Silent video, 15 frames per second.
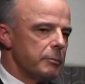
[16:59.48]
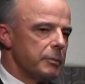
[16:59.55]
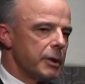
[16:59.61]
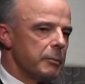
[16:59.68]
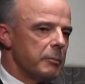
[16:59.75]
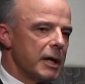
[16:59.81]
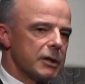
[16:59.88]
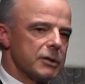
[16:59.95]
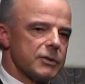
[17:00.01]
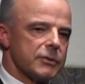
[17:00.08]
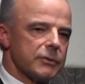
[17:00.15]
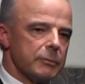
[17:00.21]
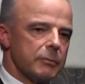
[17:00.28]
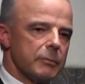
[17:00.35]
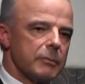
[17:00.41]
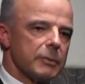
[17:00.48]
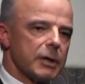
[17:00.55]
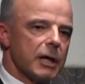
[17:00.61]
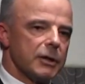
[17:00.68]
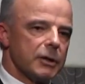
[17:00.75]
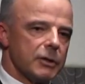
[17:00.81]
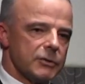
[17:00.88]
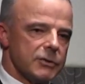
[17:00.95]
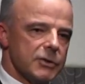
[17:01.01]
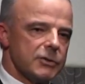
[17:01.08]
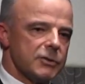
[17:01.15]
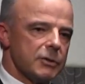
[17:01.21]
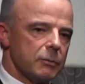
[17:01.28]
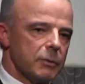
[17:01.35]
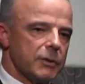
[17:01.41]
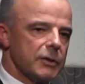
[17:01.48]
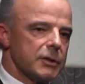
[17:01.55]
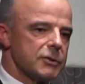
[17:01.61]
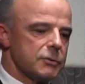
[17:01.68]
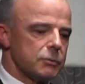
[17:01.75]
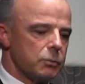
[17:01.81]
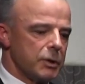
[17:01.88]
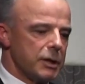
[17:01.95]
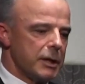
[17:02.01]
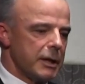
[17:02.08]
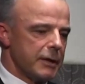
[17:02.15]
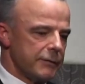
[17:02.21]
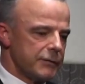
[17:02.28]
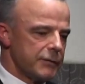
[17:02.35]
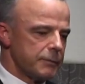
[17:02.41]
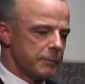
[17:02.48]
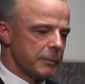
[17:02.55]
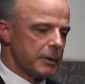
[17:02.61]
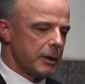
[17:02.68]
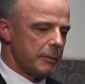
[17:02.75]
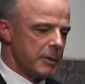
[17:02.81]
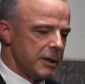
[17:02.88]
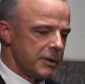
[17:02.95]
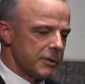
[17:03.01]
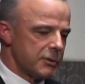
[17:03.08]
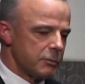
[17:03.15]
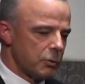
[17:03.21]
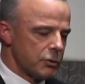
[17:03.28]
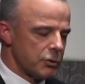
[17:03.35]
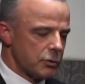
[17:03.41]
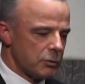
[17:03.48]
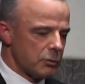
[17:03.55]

But amongst them, and consistent with this, we have commenced what